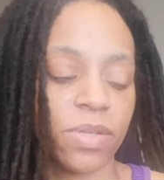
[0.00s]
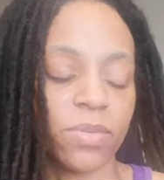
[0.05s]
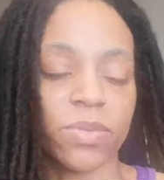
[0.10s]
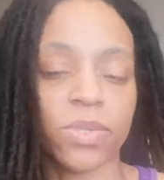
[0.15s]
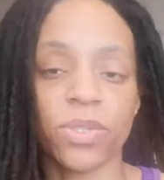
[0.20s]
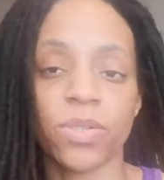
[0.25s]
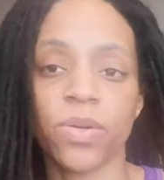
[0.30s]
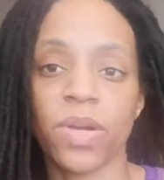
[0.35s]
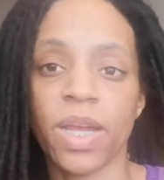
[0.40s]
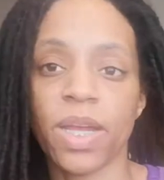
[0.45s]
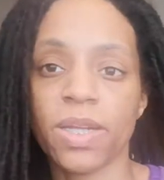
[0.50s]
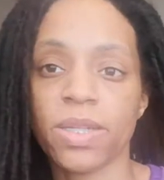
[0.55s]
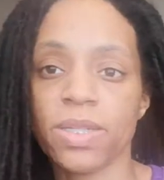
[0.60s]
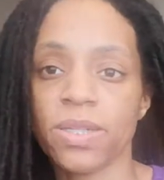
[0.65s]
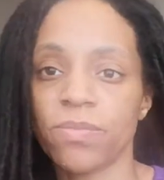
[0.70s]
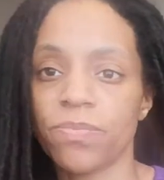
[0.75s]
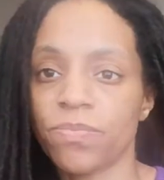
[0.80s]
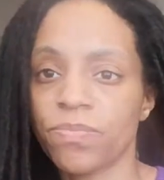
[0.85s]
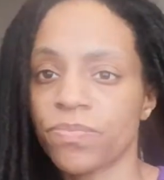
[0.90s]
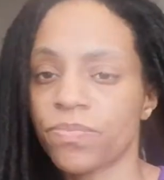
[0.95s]
it was
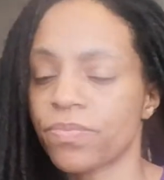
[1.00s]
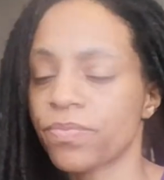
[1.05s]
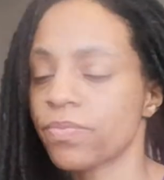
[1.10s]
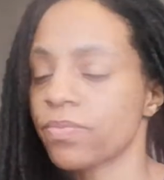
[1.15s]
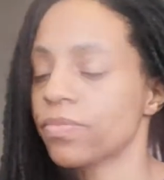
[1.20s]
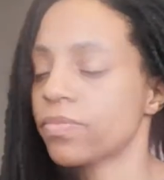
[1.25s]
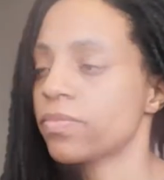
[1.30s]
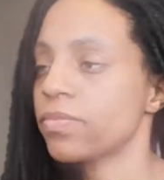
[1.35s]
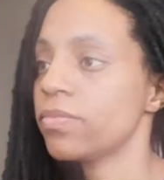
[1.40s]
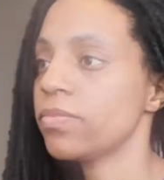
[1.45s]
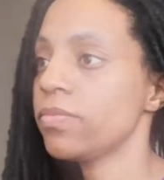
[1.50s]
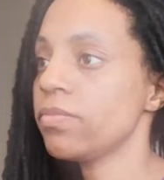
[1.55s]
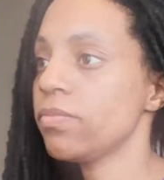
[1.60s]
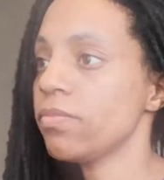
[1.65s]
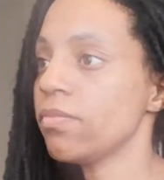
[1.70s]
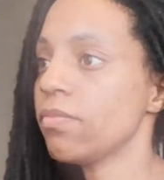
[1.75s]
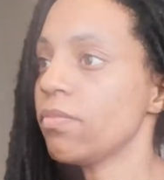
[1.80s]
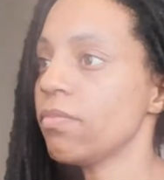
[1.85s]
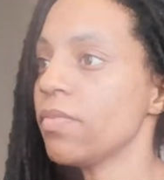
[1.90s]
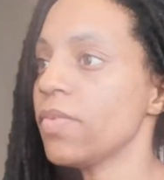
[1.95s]
great.
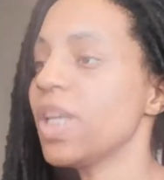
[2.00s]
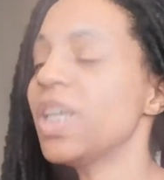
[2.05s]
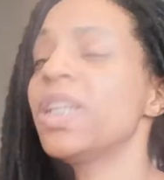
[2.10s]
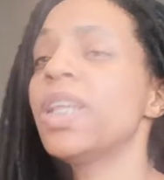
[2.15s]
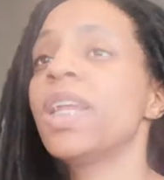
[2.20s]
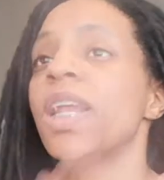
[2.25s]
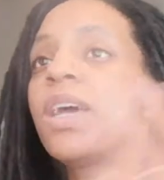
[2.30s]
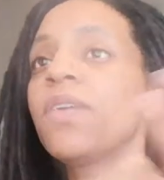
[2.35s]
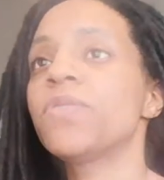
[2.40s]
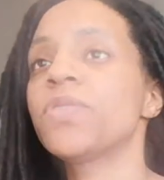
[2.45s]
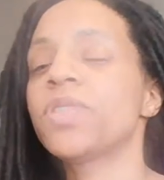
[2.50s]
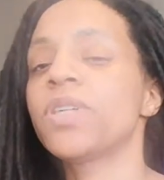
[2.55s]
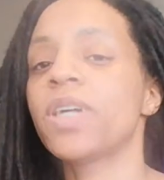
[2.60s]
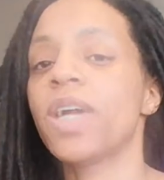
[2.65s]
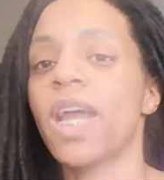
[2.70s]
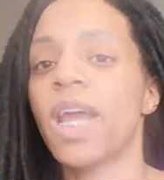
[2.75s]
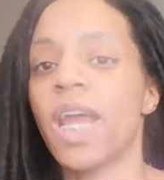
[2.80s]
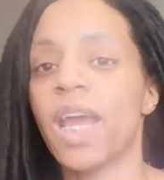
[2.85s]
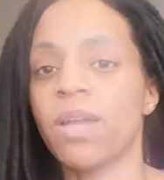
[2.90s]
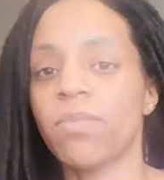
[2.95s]
And then after
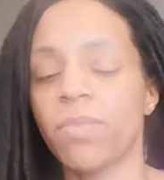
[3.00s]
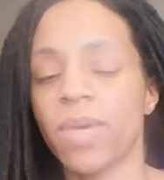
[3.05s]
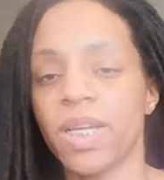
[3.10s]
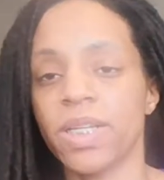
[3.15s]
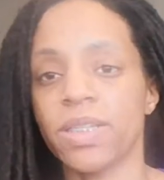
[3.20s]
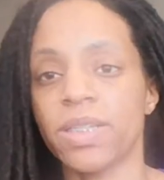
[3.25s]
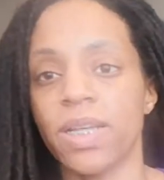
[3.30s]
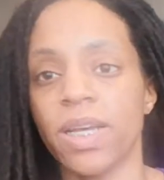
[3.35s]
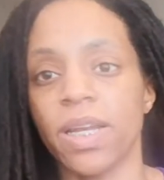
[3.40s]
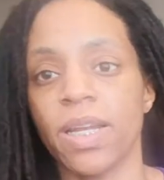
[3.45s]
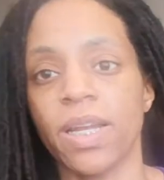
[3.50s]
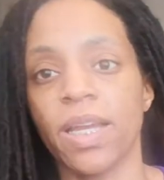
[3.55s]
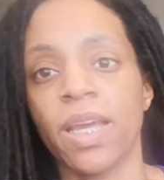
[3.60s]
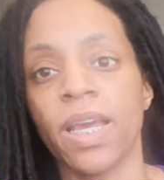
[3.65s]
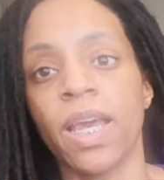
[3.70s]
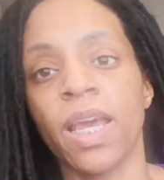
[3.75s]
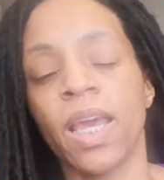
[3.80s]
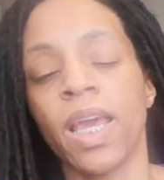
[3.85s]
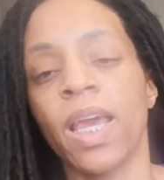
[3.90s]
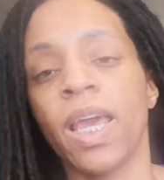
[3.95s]
I had my son,
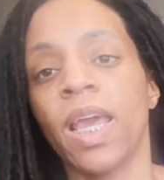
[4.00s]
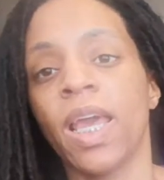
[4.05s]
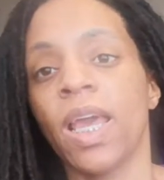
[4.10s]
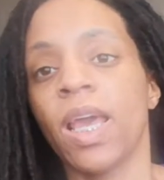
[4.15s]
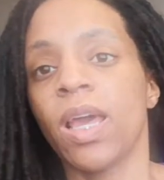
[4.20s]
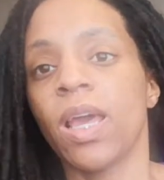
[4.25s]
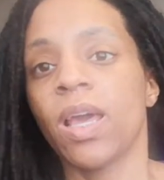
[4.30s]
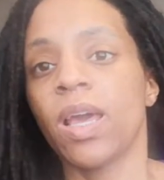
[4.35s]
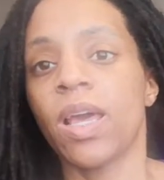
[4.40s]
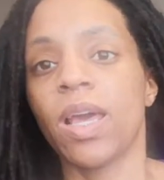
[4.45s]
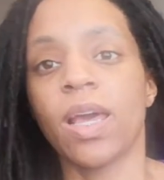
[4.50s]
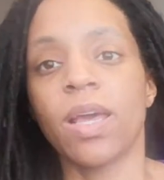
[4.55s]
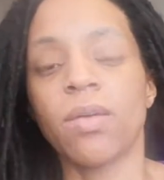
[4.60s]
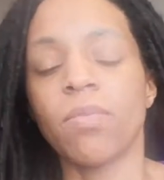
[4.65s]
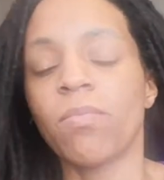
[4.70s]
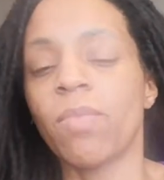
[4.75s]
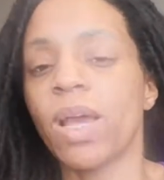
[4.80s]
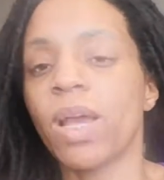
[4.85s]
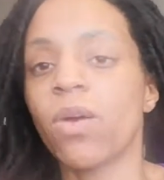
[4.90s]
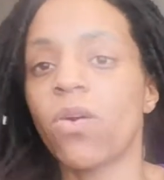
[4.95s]

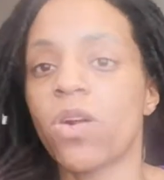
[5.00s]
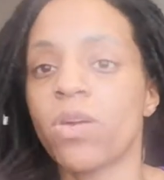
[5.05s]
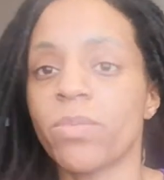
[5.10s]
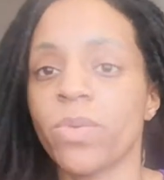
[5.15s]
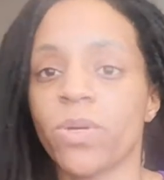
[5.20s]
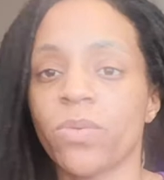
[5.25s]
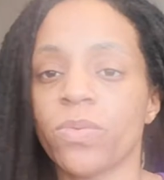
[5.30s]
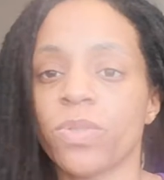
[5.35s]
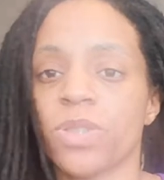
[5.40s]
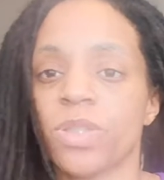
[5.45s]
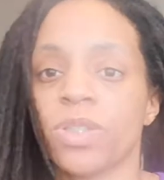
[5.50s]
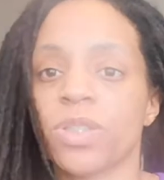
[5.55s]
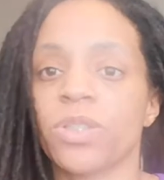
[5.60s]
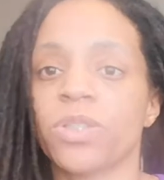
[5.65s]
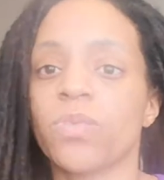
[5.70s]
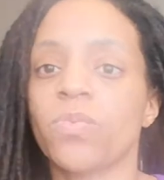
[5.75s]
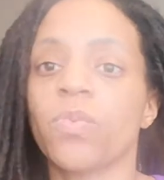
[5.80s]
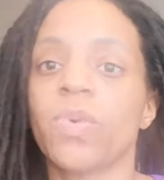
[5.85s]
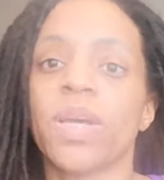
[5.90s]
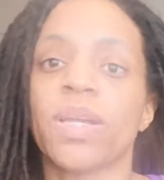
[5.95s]
my hormones
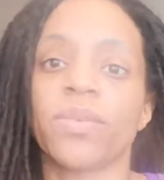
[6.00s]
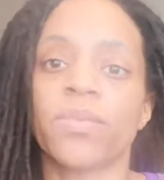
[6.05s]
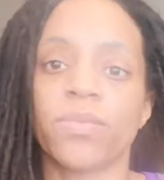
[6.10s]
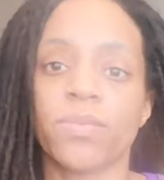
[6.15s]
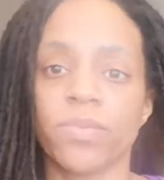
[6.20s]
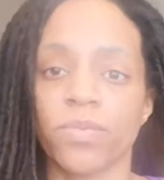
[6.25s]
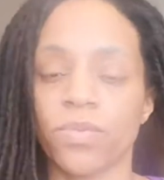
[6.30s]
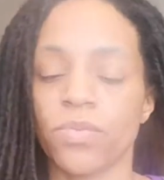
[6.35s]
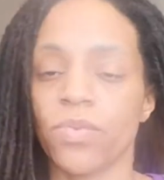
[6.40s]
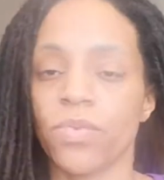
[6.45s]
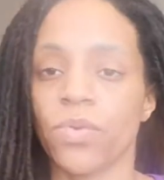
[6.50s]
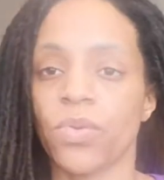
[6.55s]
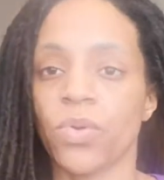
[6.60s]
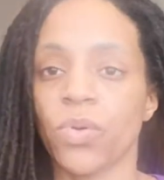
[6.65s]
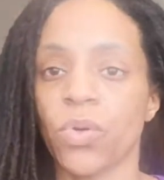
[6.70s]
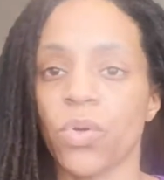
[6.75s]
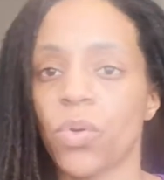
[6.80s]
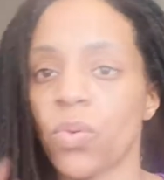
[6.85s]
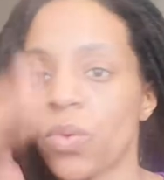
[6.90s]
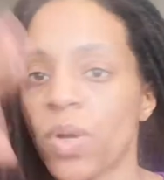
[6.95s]
just went
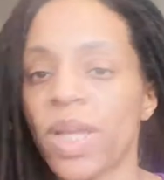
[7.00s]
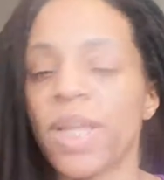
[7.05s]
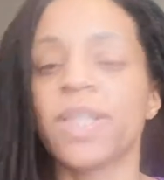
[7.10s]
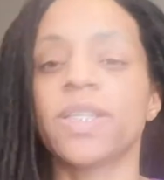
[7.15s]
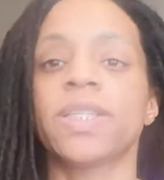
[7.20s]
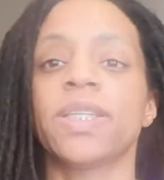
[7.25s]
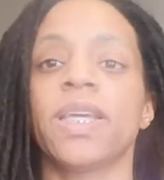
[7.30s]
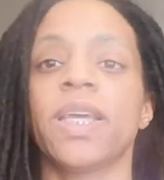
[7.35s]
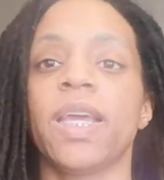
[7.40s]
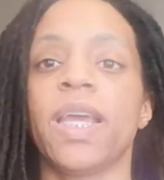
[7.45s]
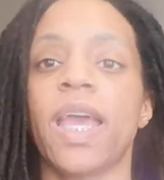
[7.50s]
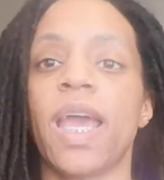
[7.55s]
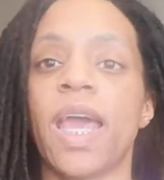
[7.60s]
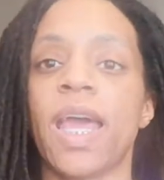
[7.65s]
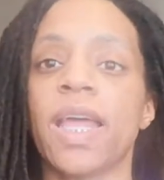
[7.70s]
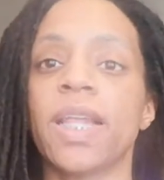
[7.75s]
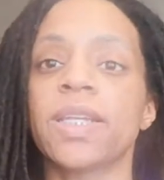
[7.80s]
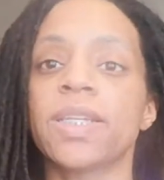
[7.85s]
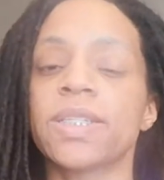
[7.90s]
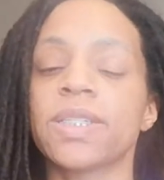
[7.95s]
crazy
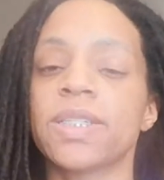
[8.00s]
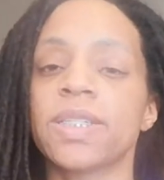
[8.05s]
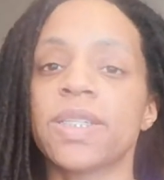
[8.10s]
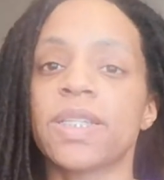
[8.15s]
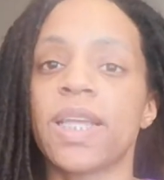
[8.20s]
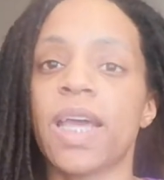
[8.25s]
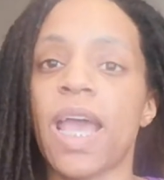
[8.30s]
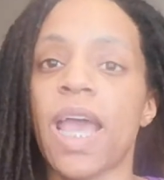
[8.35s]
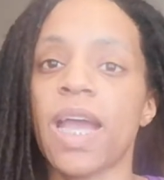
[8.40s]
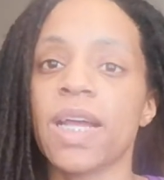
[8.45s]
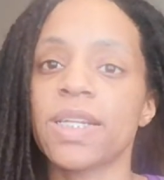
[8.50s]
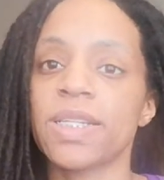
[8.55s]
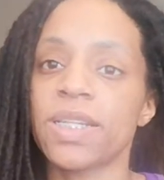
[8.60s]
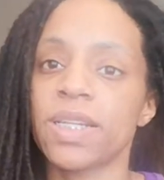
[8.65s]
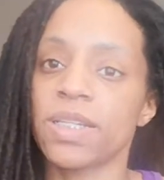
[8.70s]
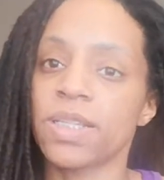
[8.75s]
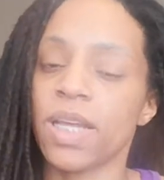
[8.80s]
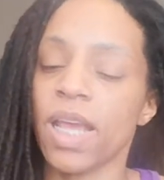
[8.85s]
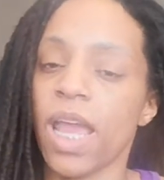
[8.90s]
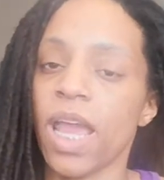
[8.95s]
and the
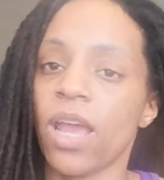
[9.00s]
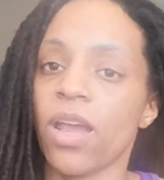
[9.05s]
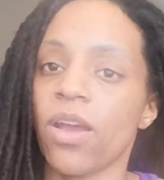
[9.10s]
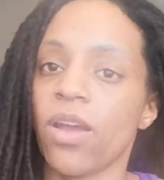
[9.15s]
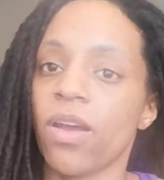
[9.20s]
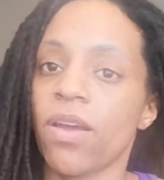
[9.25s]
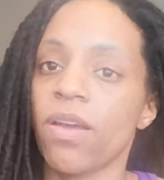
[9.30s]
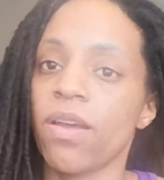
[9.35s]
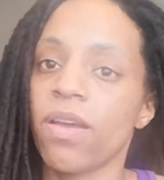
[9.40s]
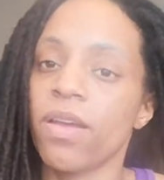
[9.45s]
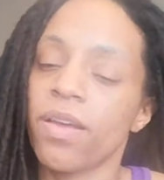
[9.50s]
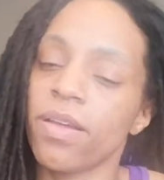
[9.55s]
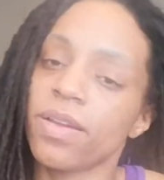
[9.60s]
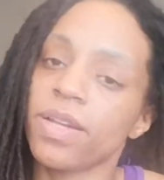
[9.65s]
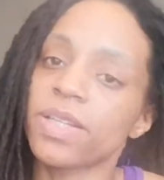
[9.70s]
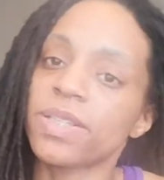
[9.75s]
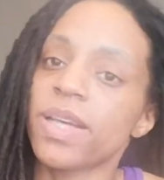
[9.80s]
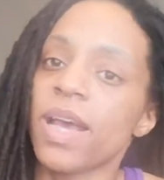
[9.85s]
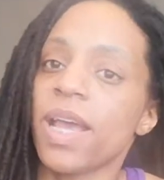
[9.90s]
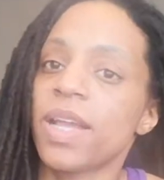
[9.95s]
excess hair
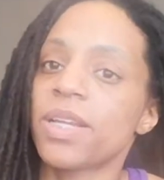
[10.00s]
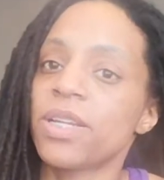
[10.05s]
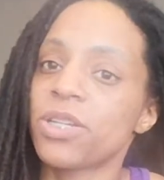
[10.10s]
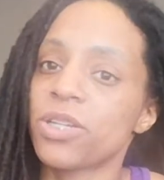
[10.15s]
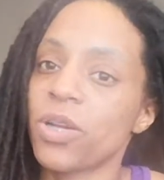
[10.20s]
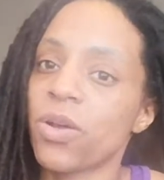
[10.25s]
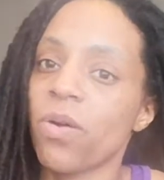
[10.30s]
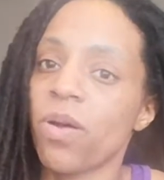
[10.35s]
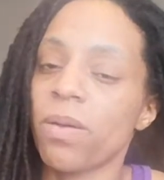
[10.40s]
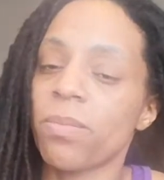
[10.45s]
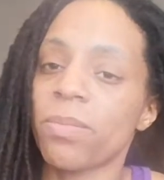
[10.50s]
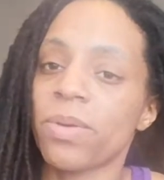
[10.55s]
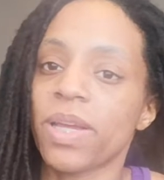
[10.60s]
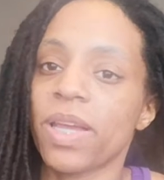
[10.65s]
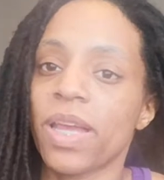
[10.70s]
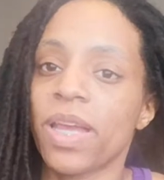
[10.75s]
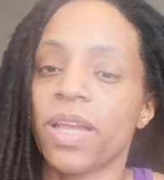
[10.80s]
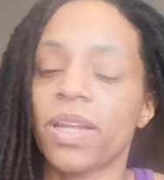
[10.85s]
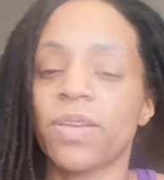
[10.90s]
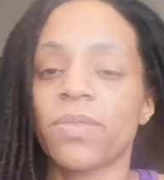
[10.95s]
decided to show up
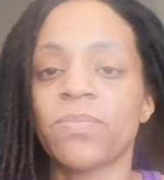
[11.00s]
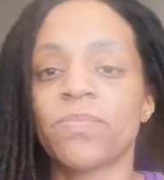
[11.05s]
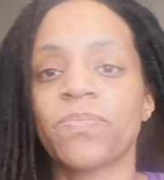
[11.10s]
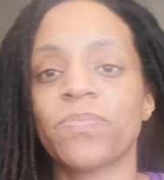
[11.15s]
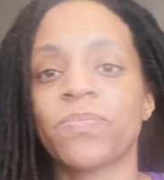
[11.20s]
again